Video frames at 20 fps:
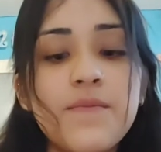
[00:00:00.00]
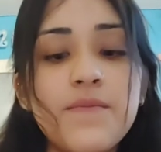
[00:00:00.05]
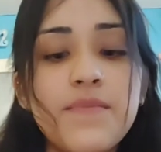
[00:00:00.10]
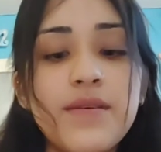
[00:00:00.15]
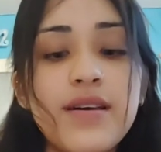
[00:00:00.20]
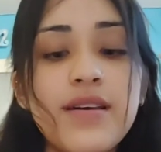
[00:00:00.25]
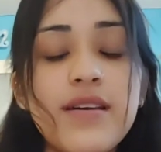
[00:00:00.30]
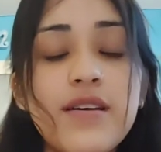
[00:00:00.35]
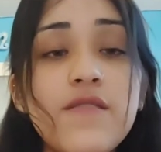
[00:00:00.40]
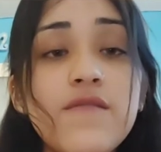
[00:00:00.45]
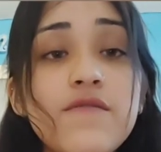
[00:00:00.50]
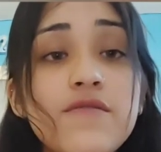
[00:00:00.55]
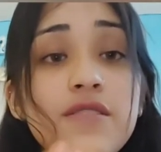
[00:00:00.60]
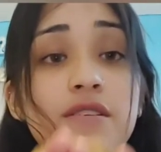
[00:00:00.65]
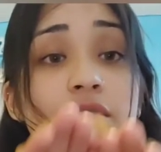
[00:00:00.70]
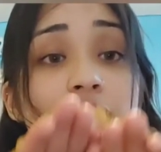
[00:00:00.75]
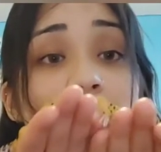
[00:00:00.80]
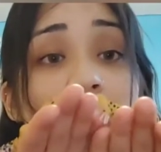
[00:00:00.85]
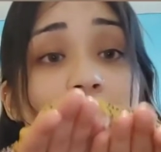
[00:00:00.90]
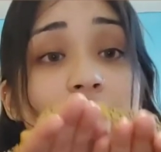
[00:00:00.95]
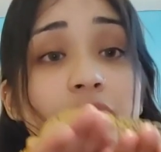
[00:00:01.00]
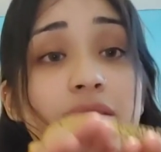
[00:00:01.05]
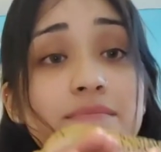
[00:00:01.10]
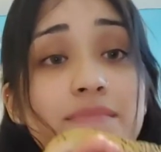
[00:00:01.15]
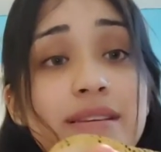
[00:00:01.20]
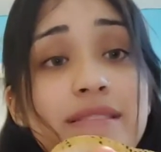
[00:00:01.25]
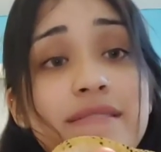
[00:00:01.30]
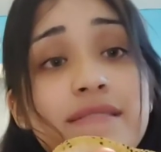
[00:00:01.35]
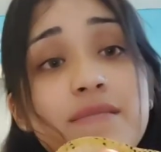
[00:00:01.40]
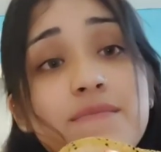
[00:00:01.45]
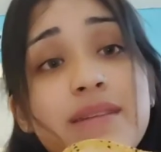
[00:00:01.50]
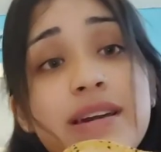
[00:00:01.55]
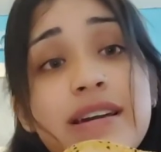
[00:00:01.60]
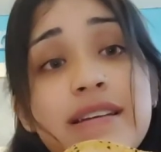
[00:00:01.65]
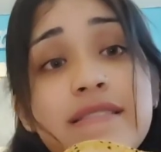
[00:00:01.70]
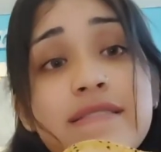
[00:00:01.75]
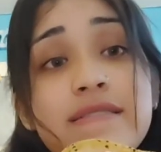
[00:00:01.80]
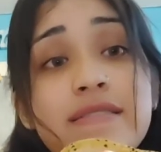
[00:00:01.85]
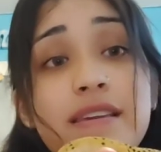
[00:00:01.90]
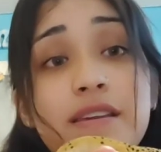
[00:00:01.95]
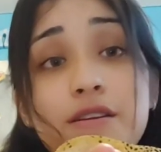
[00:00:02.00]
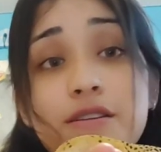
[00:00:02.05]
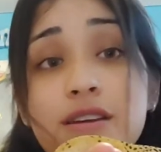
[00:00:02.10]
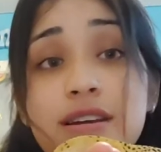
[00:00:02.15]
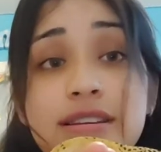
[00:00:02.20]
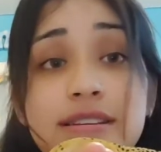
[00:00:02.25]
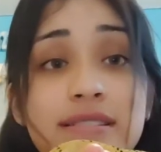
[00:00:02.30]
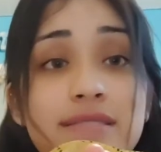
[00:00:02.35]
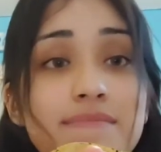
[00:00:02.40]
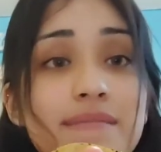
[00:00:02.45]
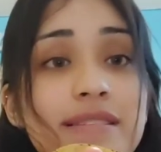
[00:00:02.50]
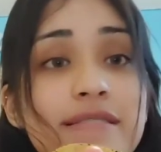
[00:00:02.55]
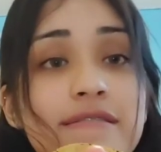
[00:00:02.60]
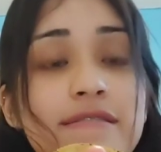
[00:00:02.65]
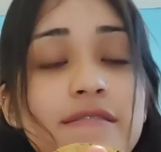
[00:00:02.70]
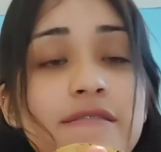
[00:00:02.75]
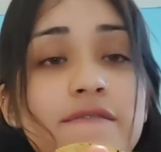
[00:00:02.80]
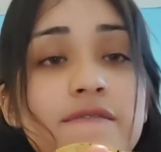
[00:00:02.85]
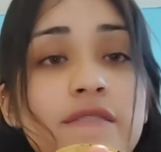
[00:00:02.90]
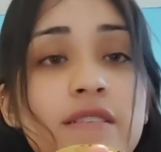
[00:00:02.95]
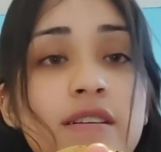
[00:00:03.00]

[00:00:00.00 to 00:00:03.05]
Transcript: But overall, they are amazing pets. They are not expensive